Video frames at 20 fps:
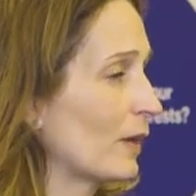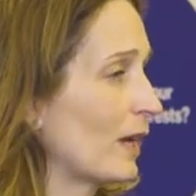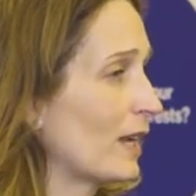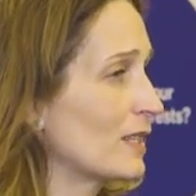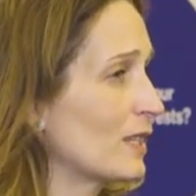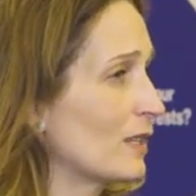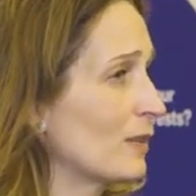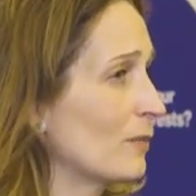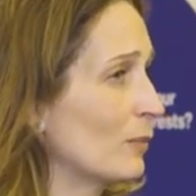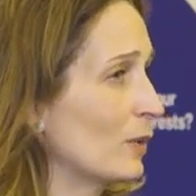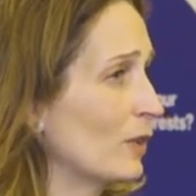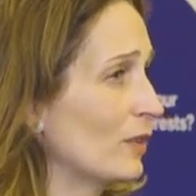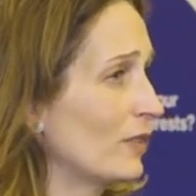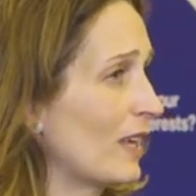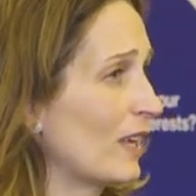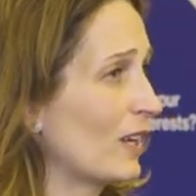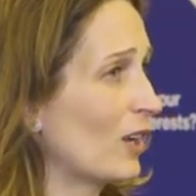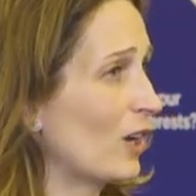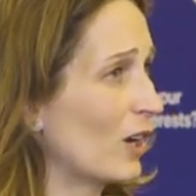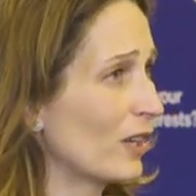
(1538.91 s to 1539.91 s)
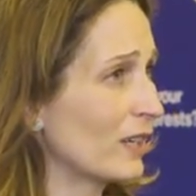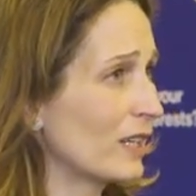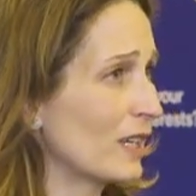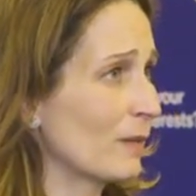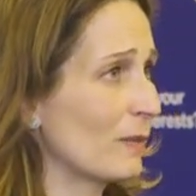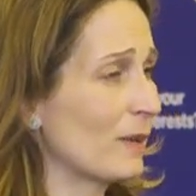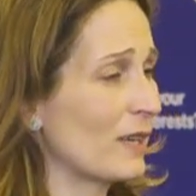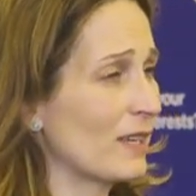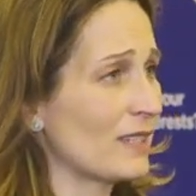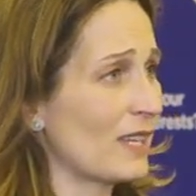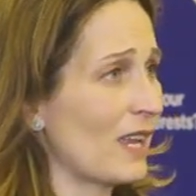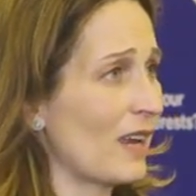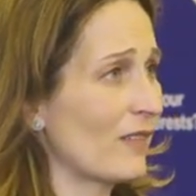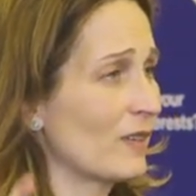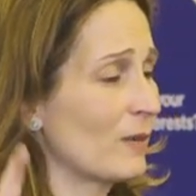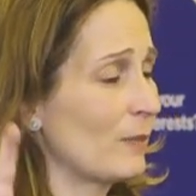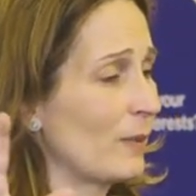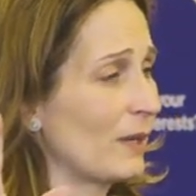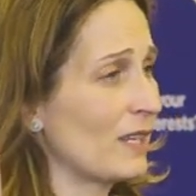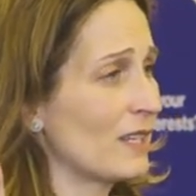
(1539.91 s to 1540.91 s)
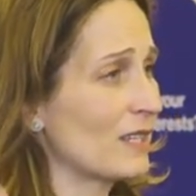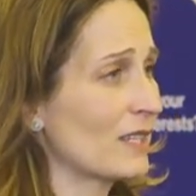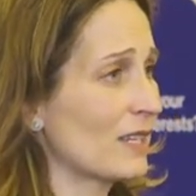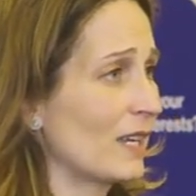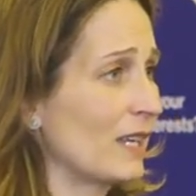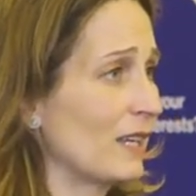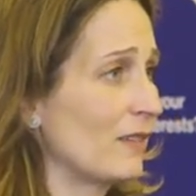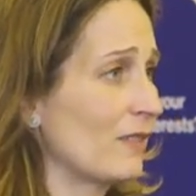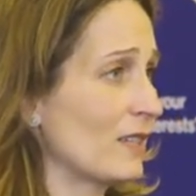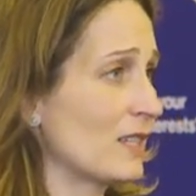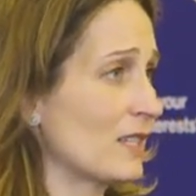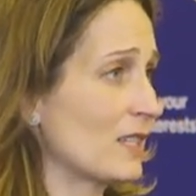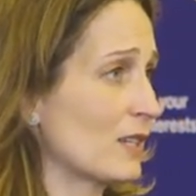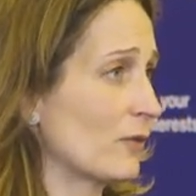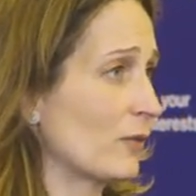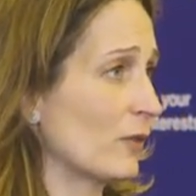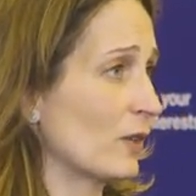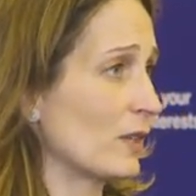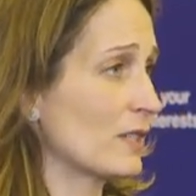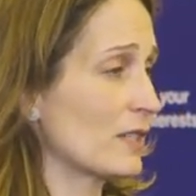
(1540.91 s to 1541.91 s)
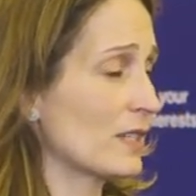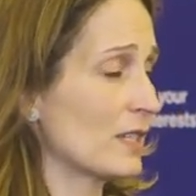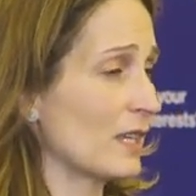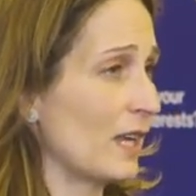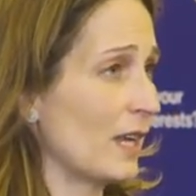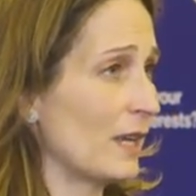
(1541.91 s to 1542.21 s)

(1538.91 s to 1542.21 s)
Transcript: But I didn't put that on here because everybody's kind of in different